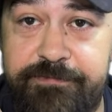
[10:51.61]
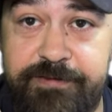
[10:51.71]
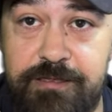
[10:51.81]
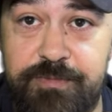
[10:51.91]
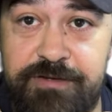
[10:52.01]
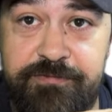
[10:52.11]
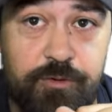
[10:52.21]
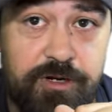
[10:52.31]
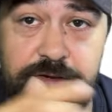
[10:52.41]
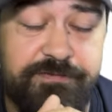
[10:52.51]
filament
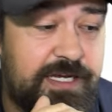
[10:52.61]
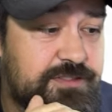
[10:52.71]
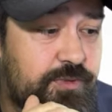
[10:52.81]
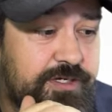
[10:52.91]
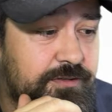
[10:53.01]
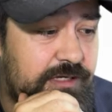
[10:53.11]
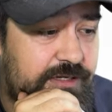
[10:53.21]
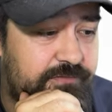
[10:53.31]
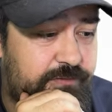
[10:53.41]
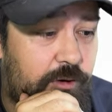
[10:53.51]
for you if that's what you're
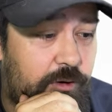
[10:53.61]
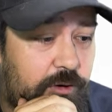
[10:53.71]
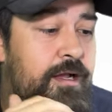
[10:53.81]
looking for.